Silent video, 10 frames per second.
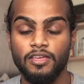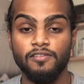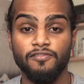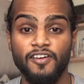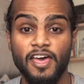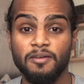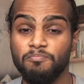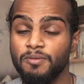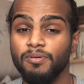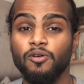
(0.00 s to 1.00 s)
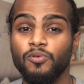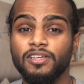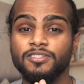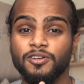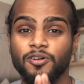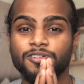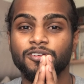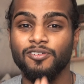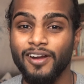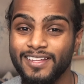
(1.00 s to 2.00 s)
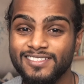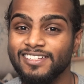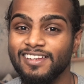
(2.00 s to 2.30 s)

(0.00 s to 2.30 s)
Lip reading: In fact, people are willing to go to crazy